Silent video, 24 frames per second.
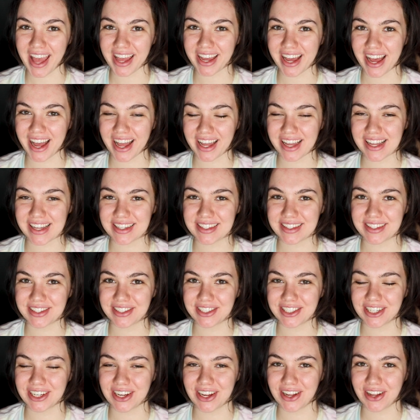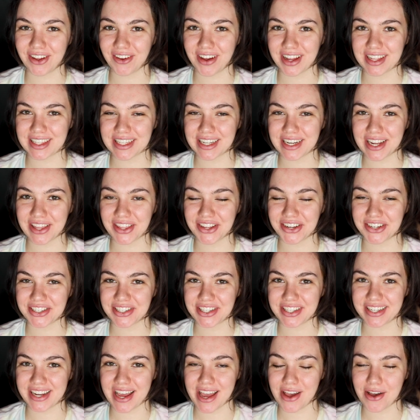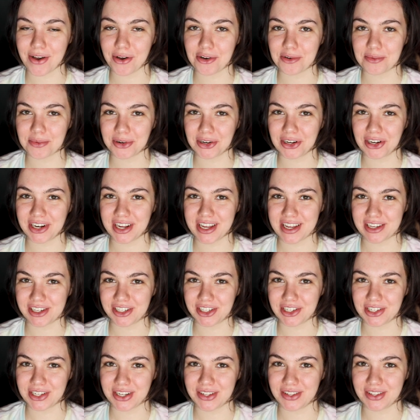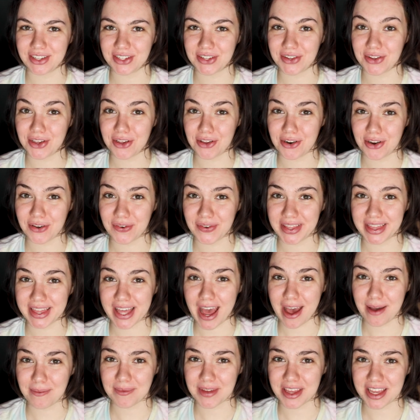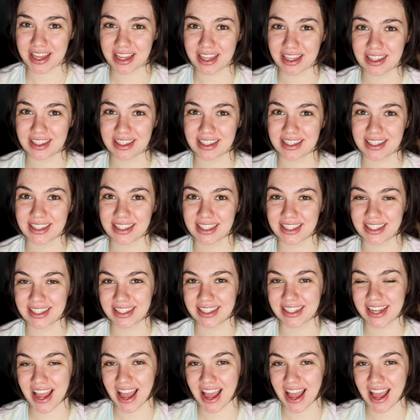Hi guys! Chicago has another stay-at-home order issued, so you know what that means.